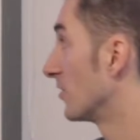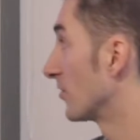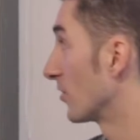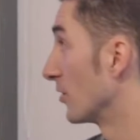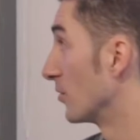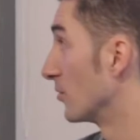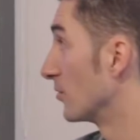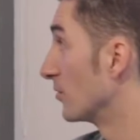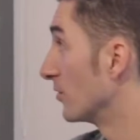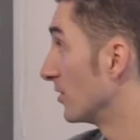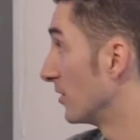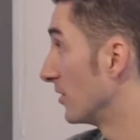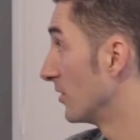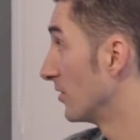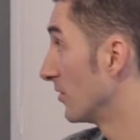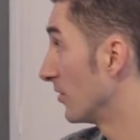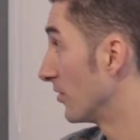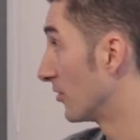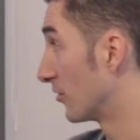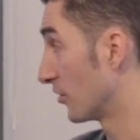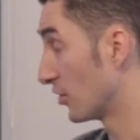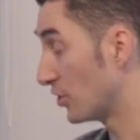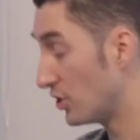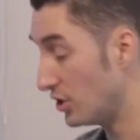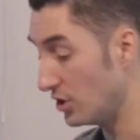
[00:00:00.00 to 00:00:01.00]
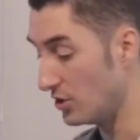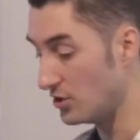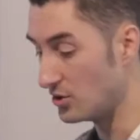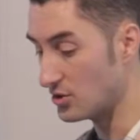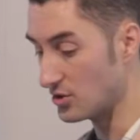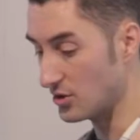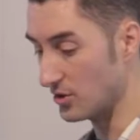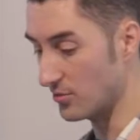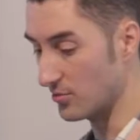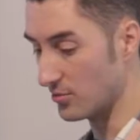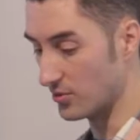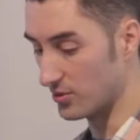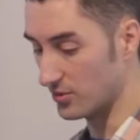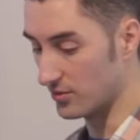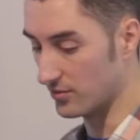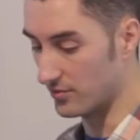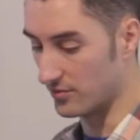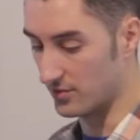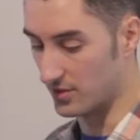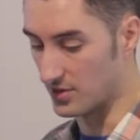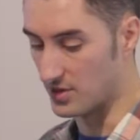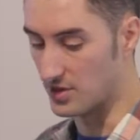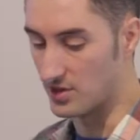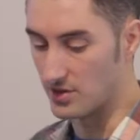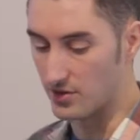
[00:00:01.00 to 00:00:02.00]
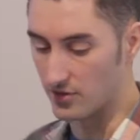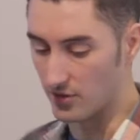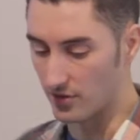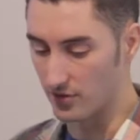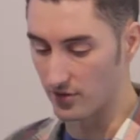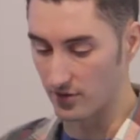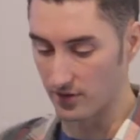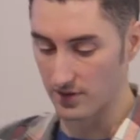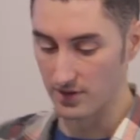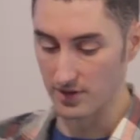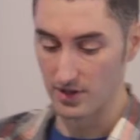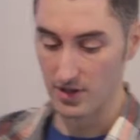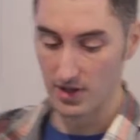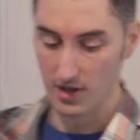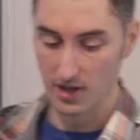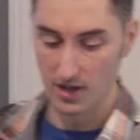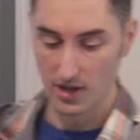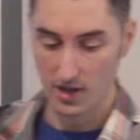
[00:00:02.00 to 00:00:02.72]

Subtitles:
So it's a huge number of users, and